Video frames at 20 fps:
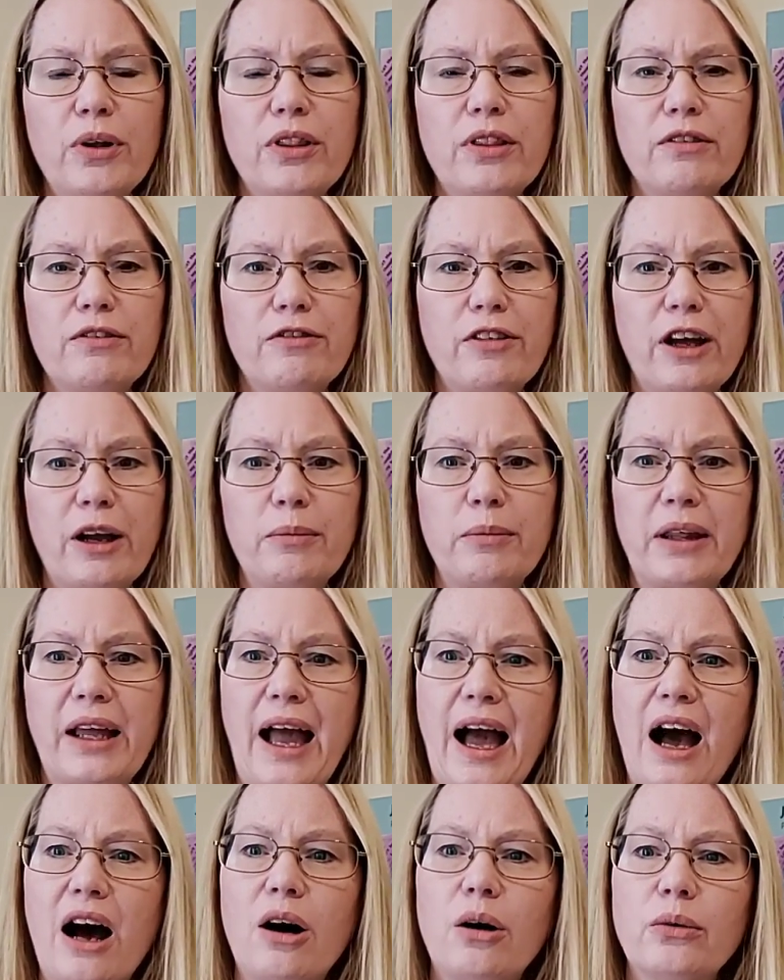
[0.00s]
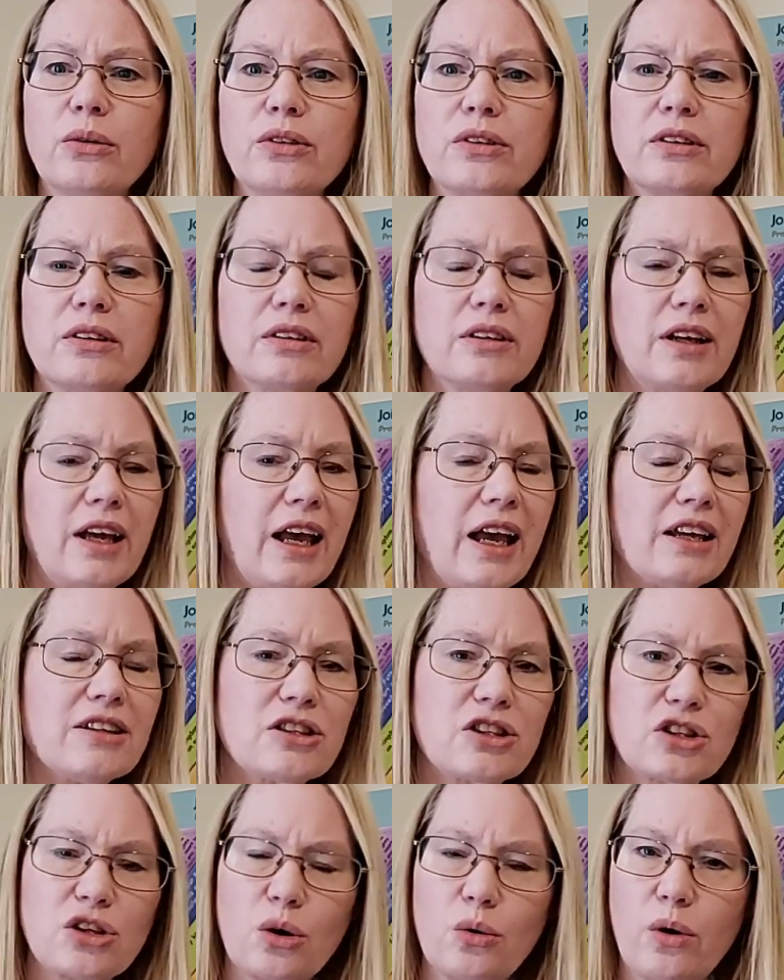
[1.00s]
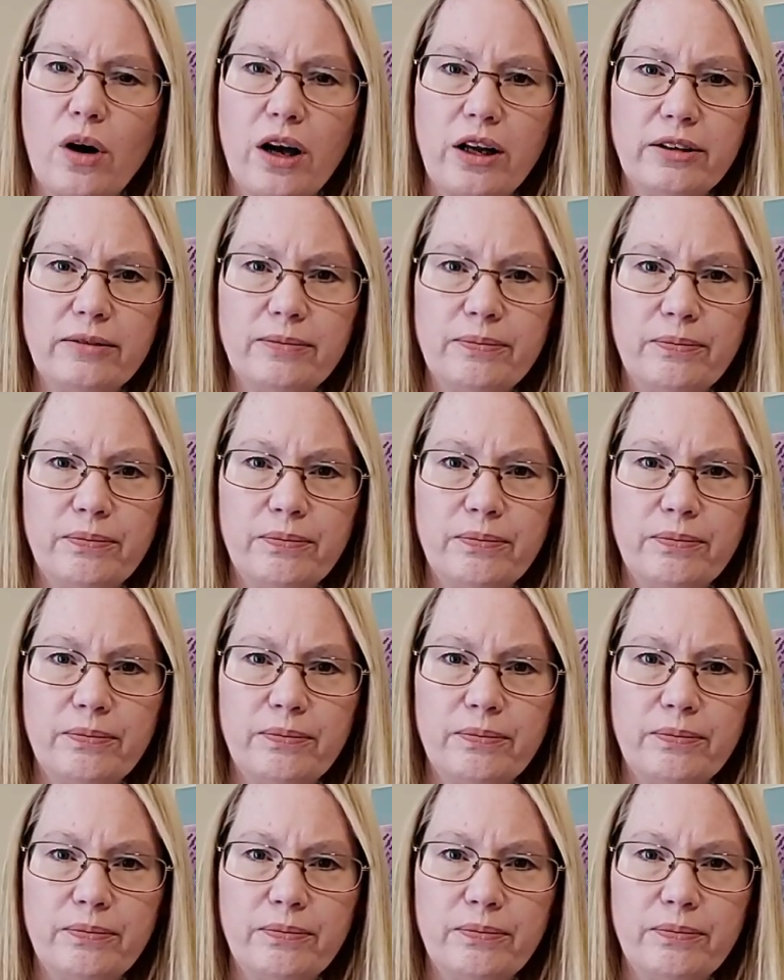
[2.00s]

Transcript: the family out, and so on.